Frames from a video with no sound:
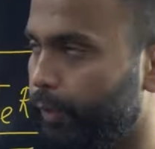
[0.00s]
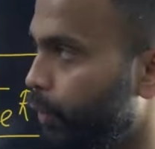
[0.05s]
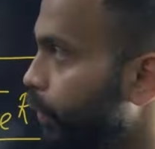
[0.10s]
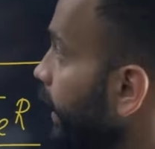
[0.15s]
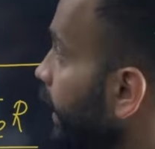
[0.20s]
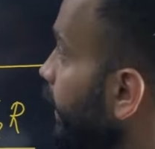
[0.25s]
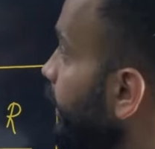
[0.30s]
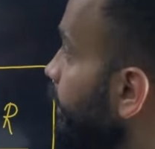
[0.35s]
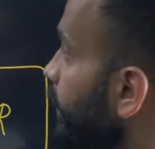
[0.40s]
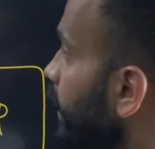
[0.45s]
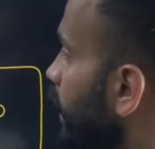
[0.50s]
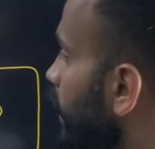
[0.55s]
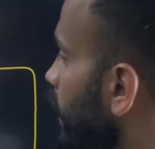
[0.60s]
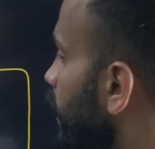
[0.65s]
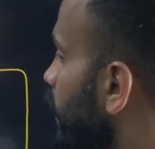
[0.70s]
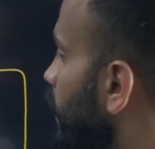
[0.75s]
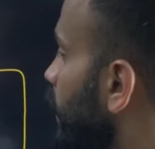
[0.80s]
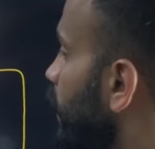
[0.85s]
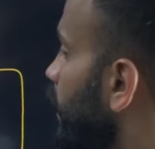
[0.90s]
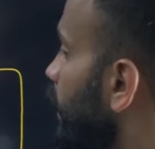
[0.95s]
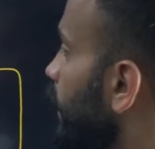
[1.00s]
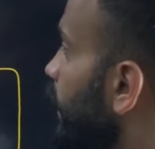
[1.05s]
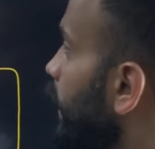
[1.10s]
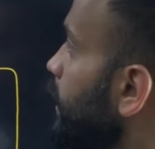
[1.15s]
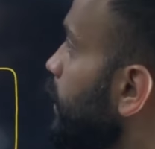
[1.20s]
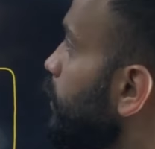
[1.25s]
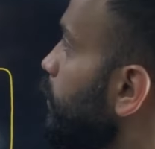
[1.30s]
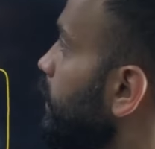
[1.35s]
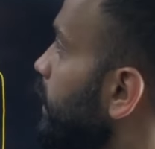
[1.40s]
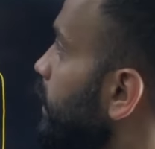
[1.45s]
Okay.
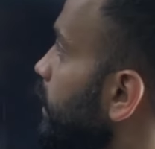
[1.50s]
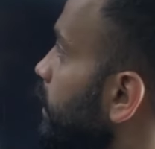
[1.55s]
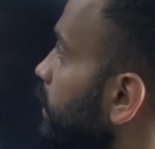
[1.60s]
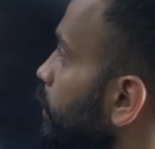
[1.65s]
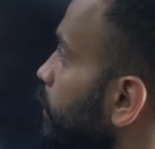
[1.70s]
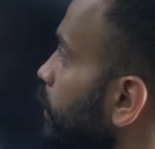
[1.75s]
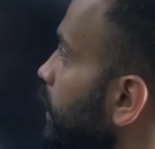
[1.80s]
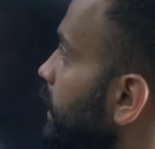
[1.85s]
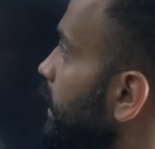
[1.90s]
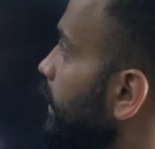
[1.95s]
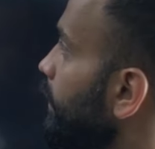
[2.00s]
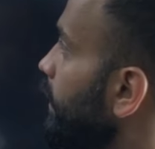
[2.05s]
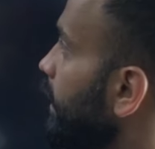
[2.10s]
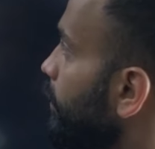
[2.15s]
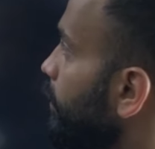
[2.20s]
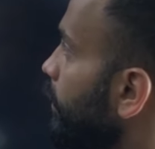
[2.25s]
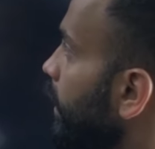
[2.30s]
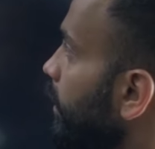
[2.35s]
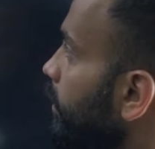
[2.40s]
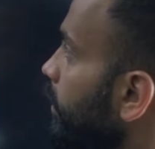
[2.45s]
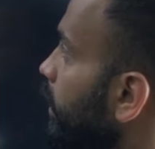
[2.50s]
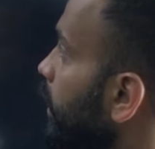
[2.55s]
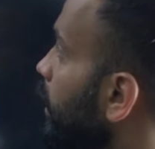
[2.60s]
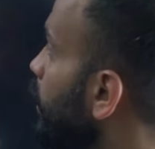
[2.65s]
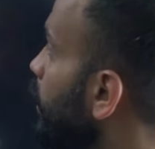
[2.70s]
Next question, one seventy-five.